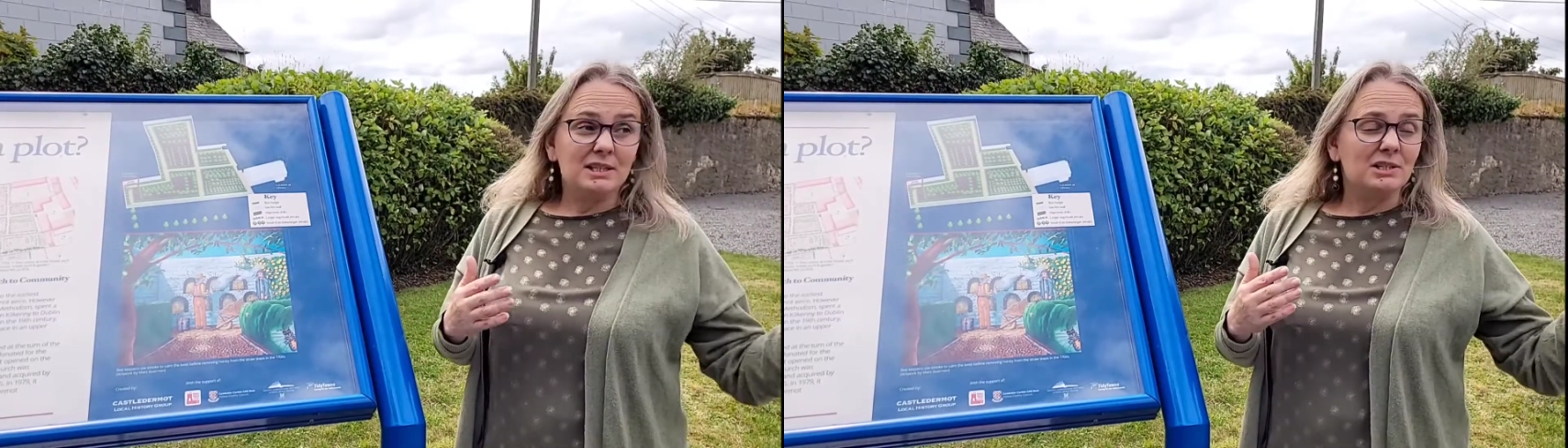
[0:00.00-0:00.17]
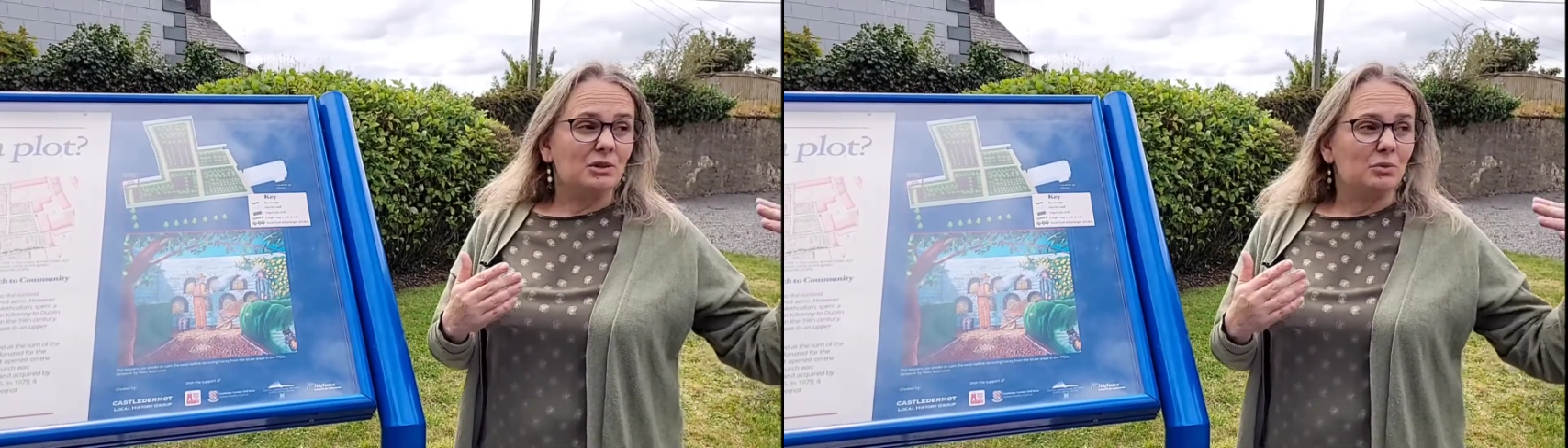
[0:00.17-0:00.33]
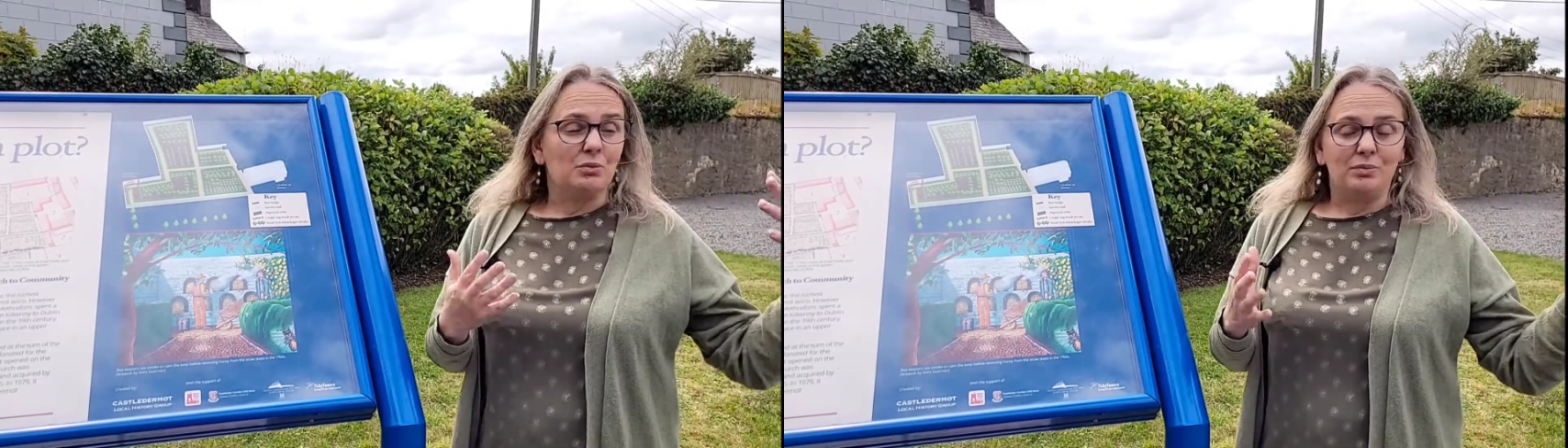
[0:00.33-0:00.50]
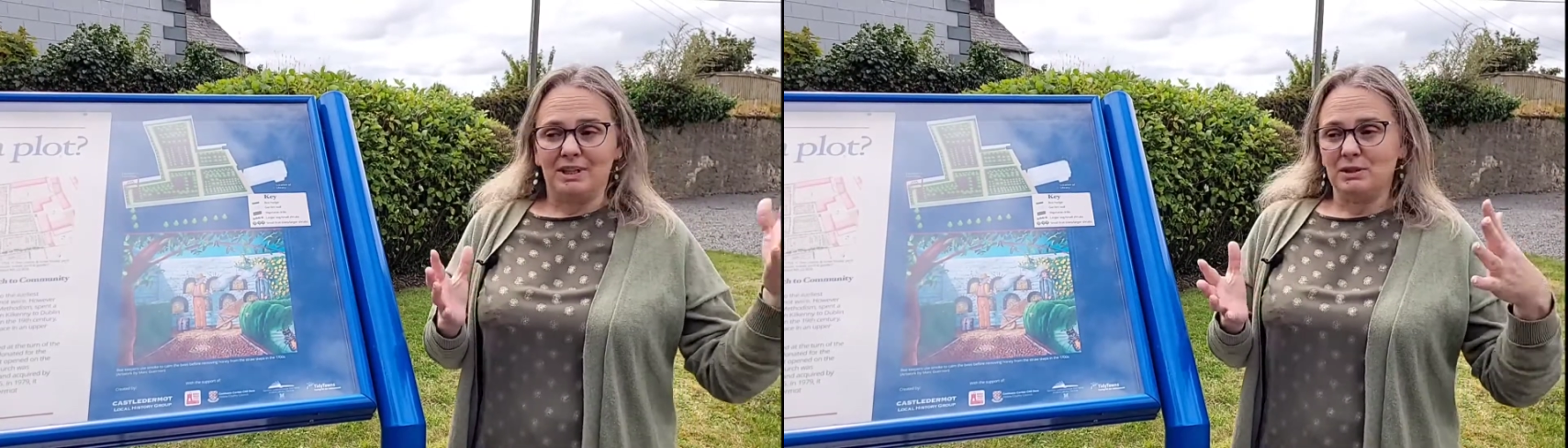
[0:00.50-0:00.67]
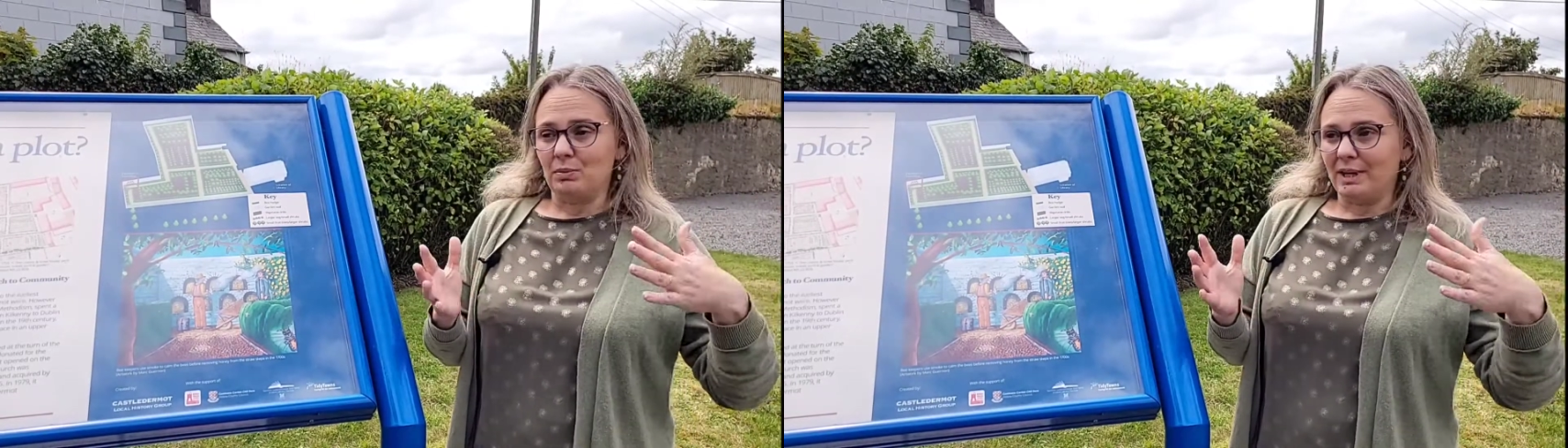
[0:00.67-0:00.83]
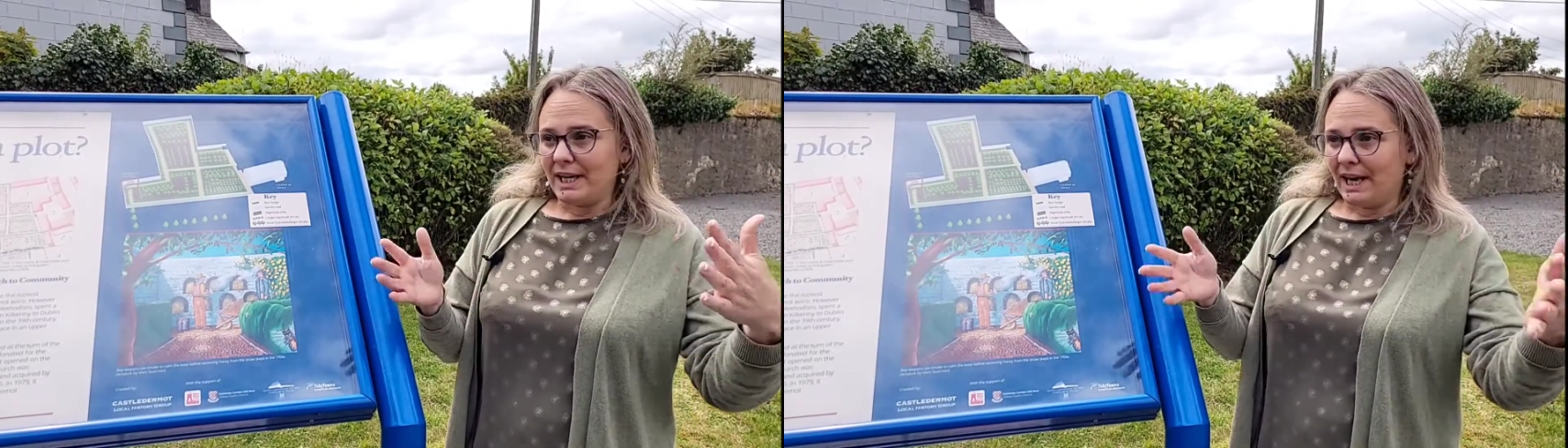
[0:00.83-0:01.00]
so
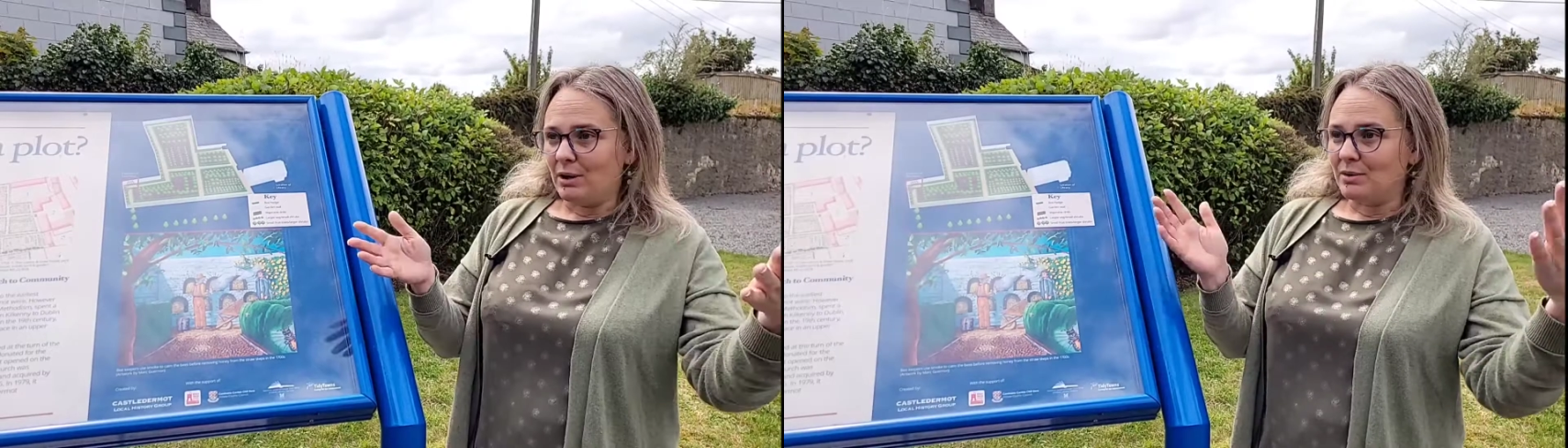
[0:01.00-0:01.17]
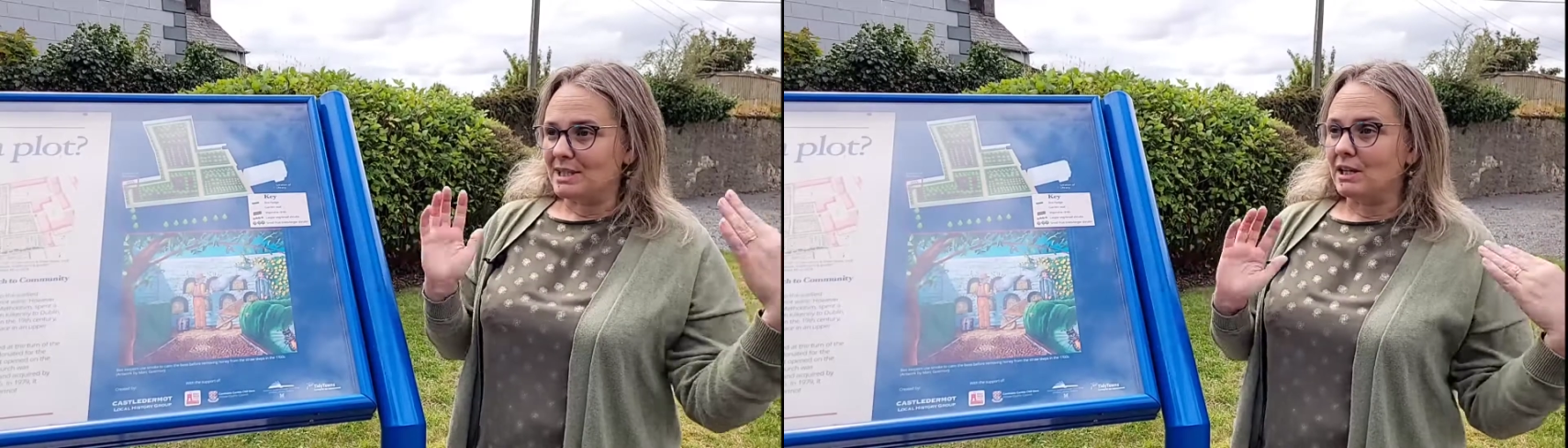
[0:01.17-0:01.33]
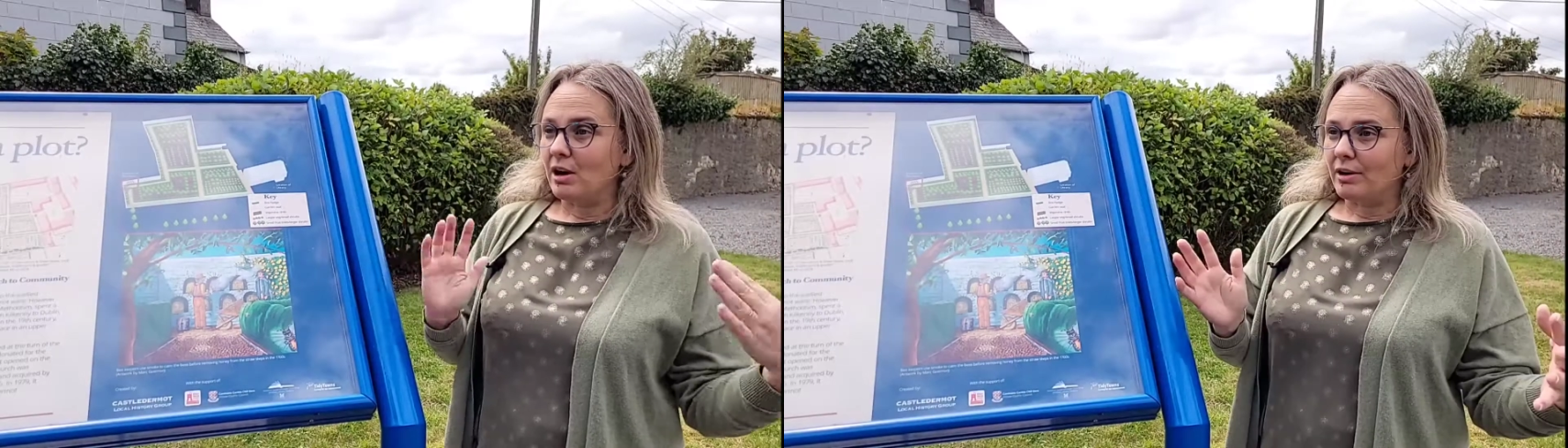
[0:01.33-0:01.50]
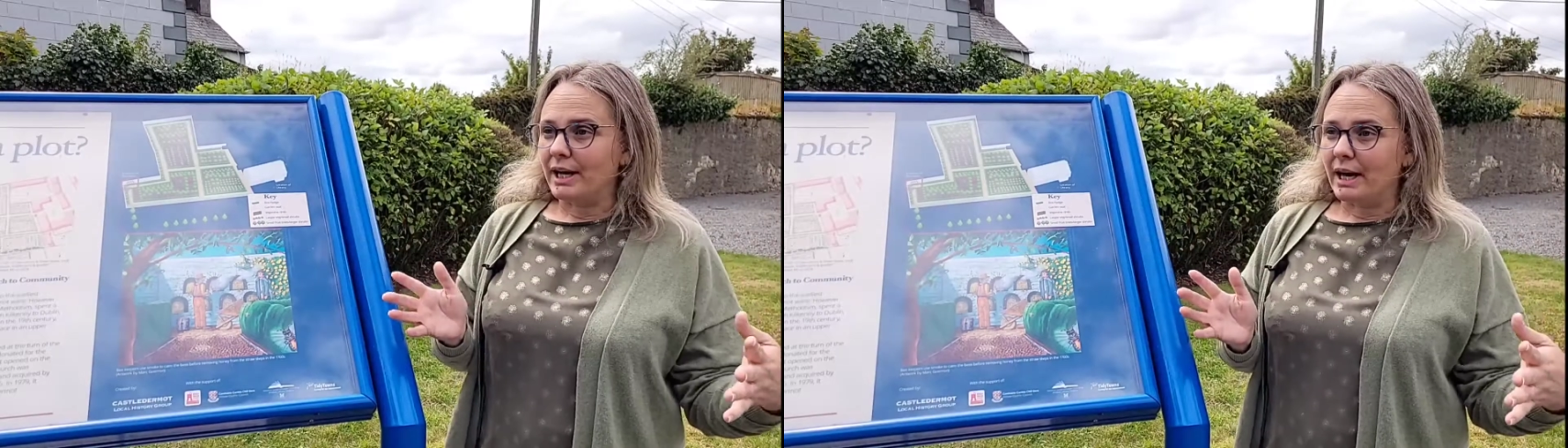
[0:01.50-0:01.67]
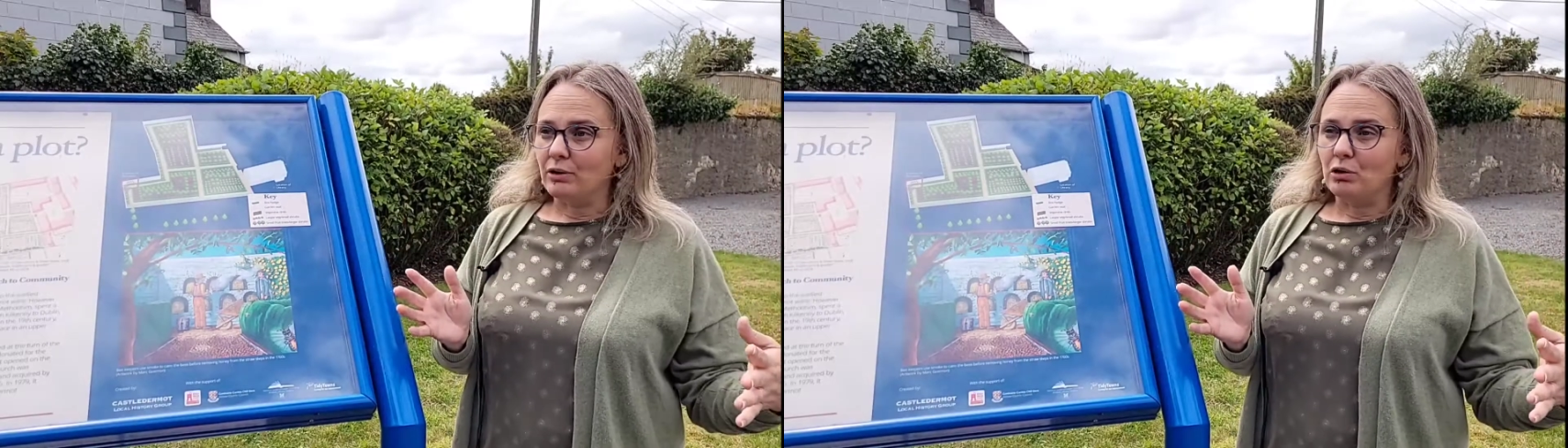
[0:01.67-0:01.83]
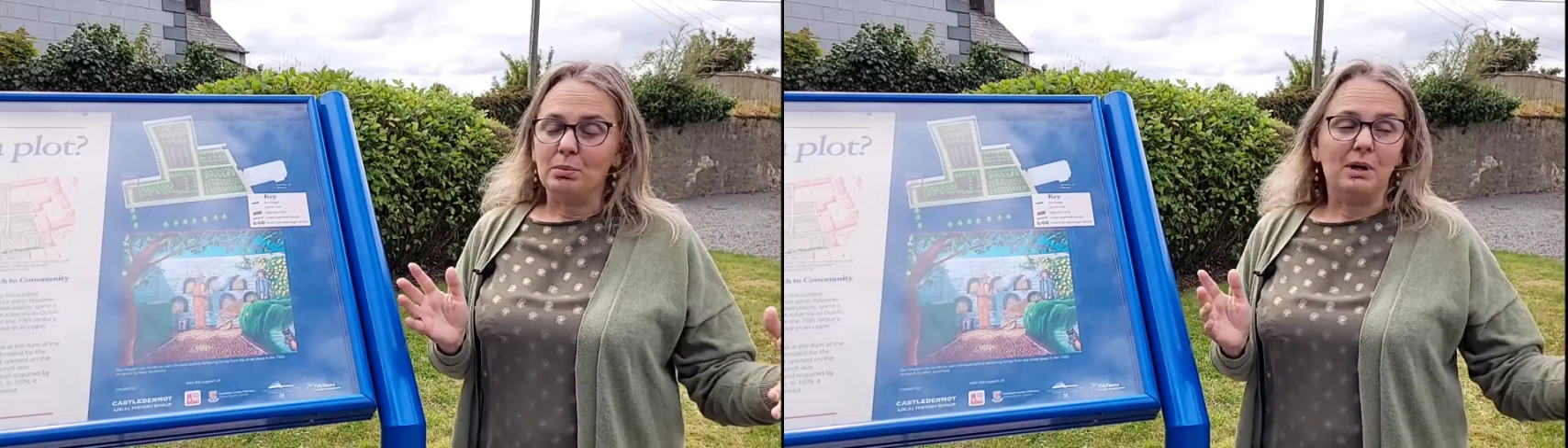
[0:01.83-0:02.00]
that's why now it's a long
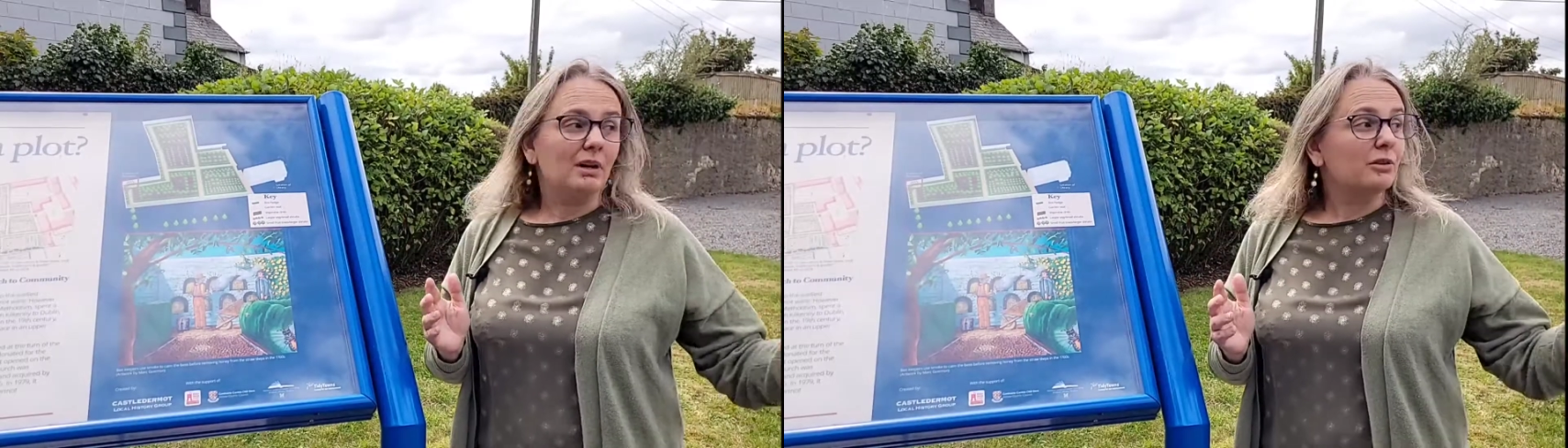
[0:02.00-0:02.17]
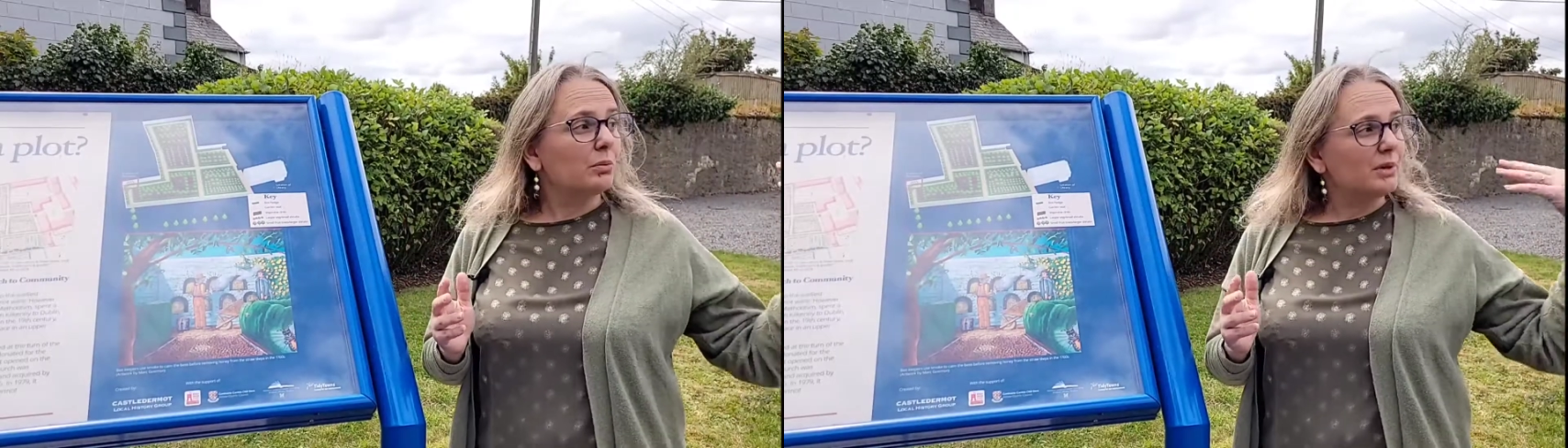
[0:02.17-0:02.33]
narrow plot,